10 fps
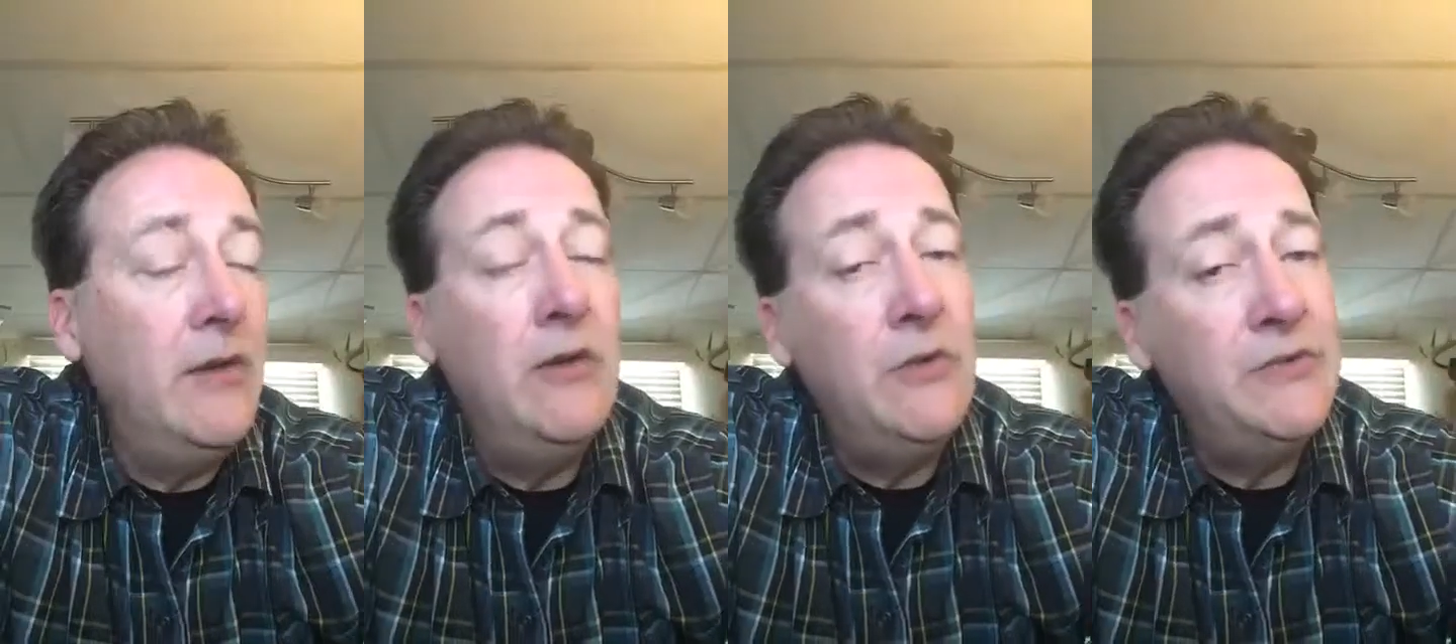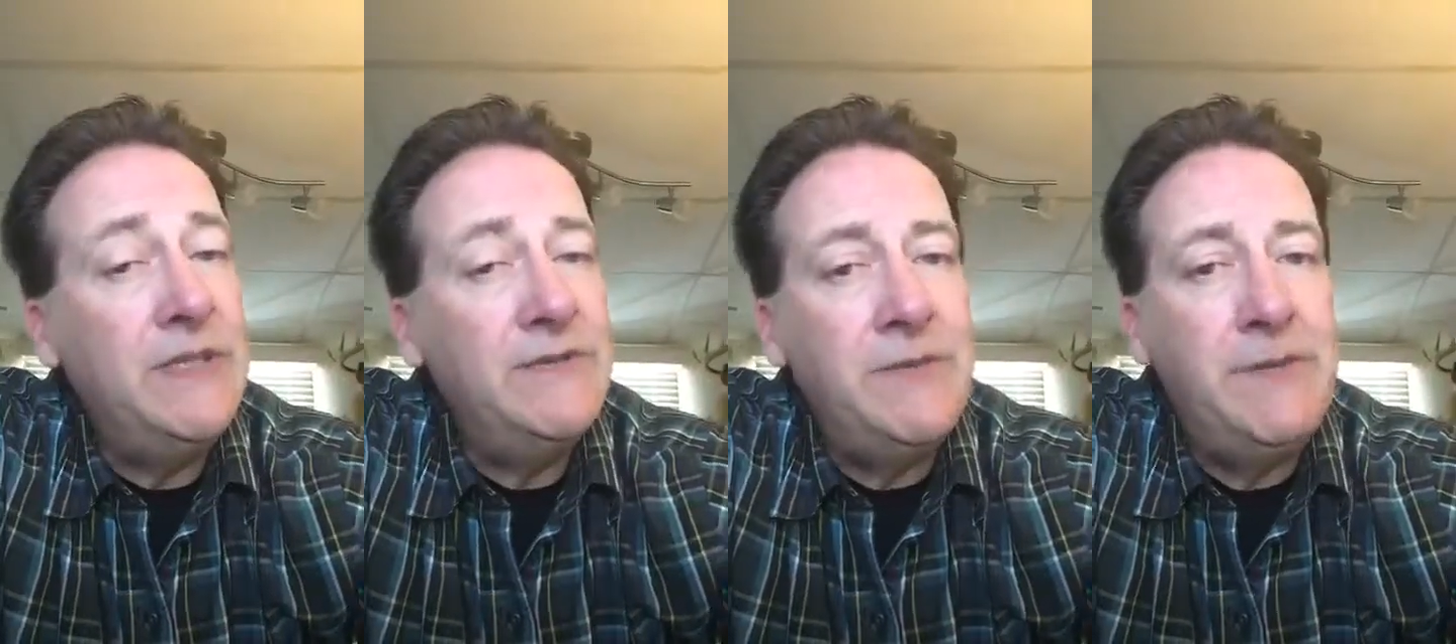who
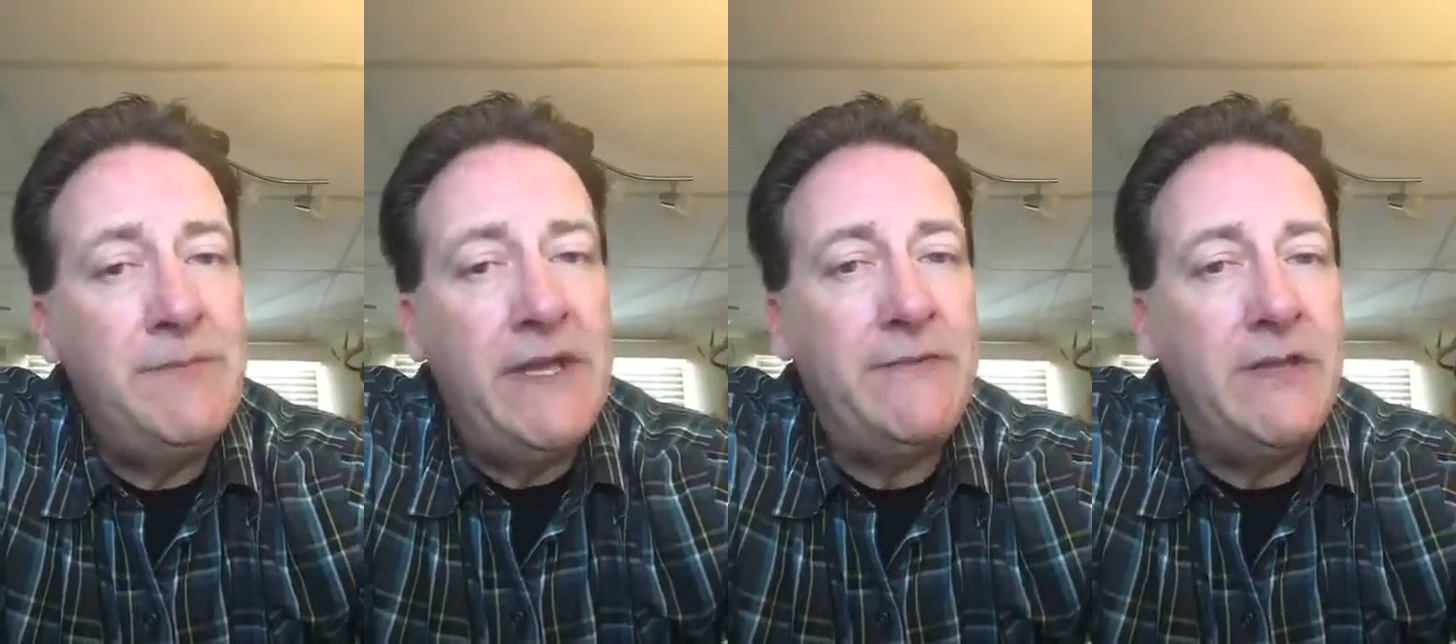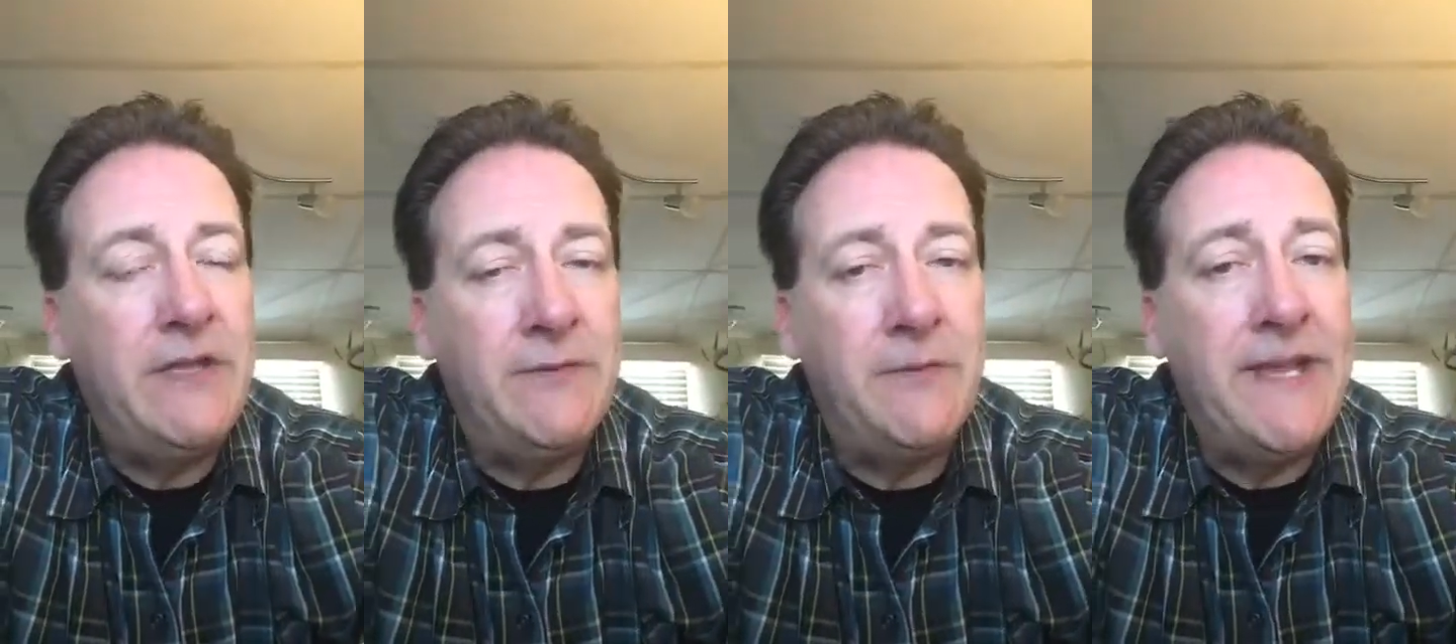seems to be
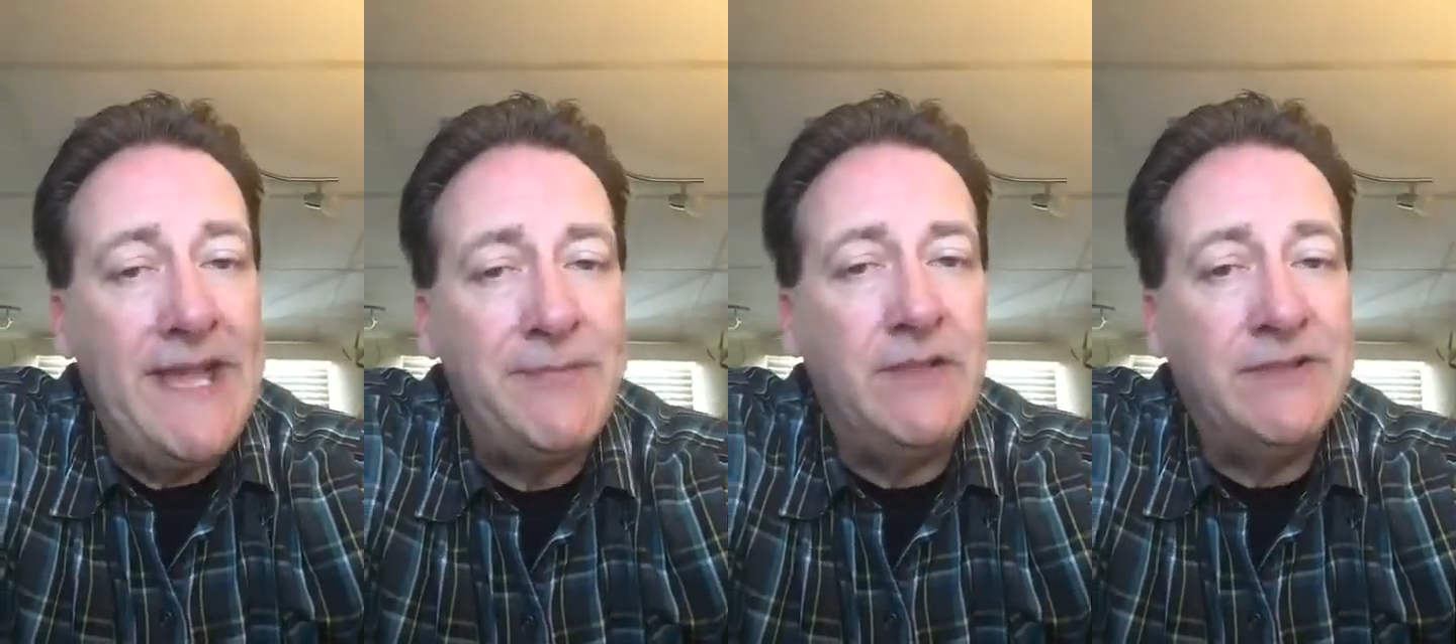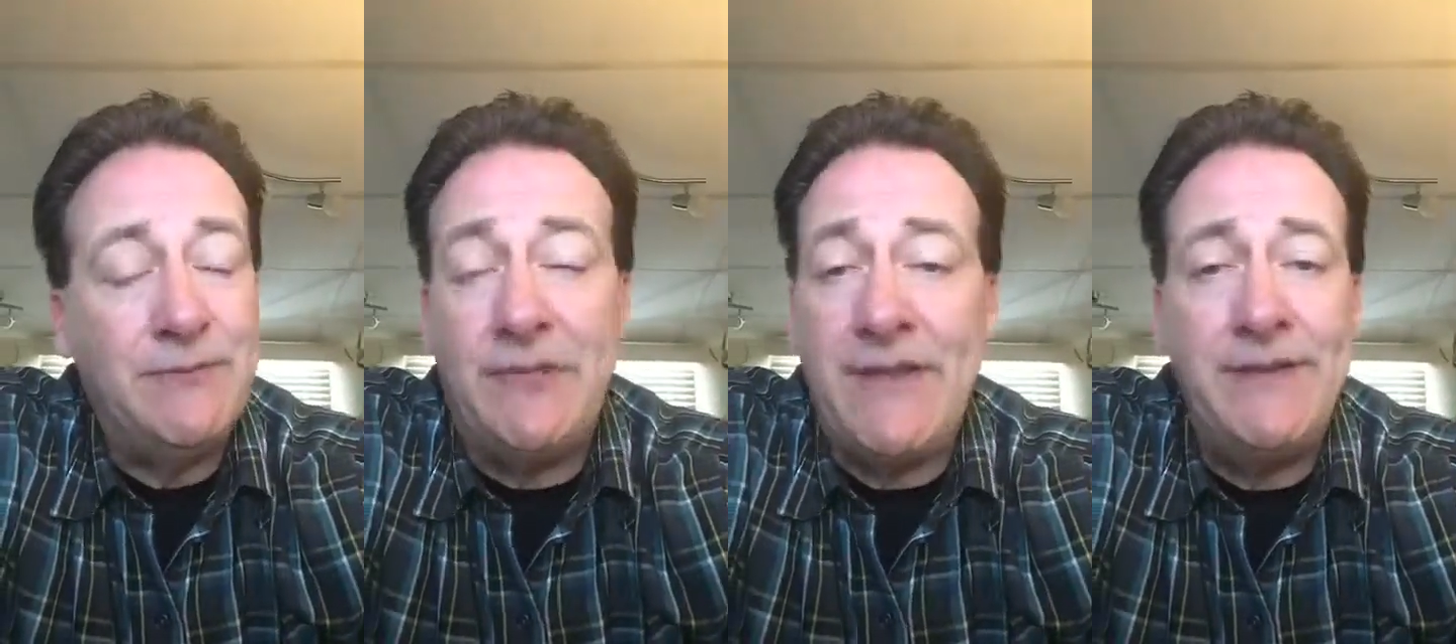benefiting from
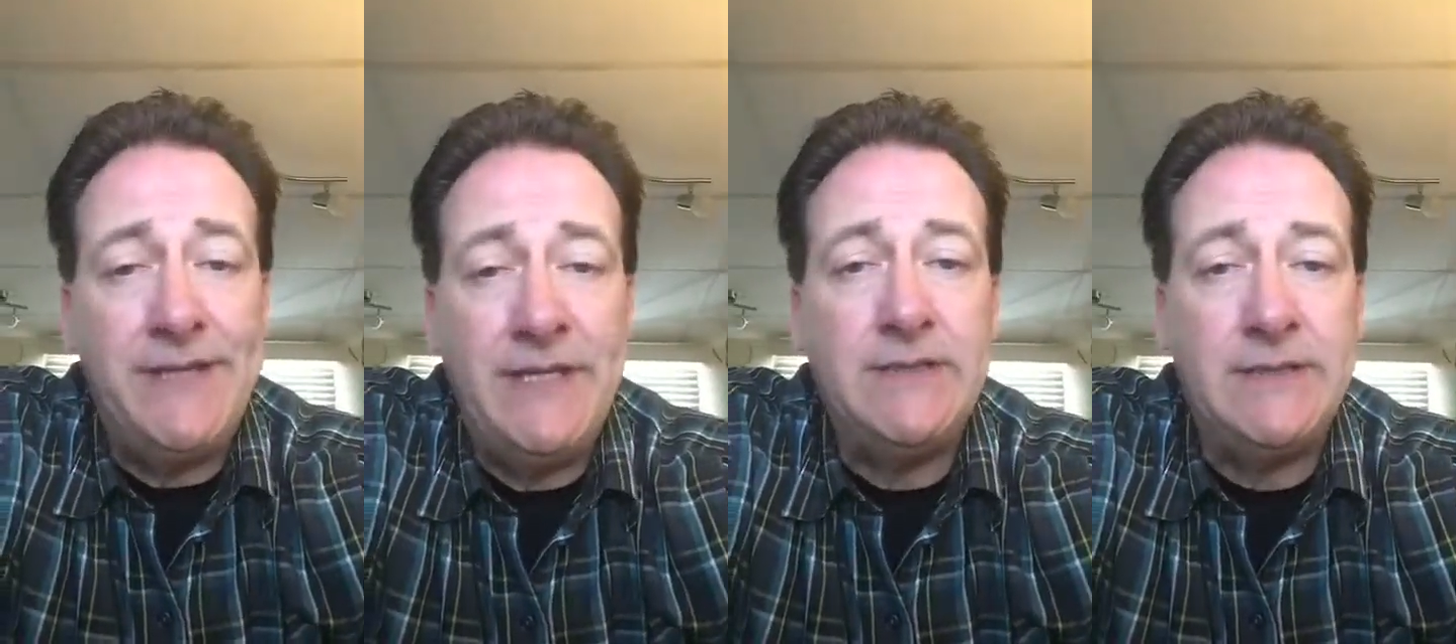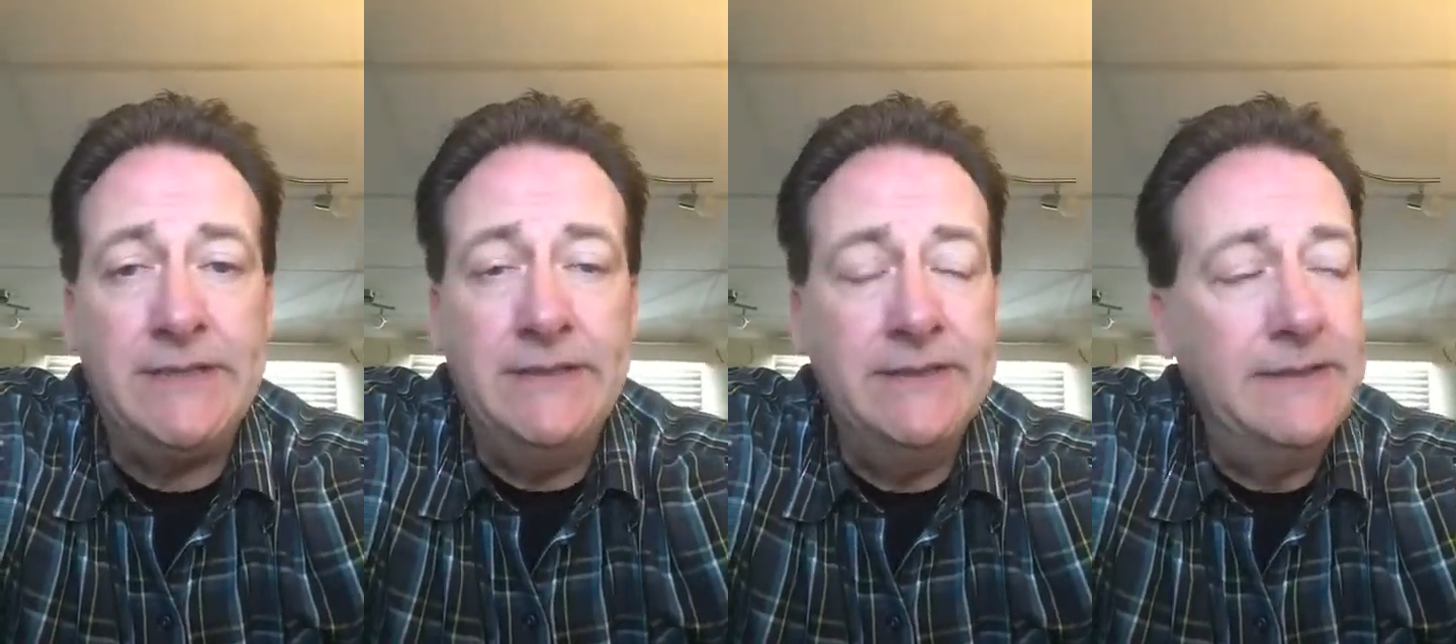capitalism rather nicely.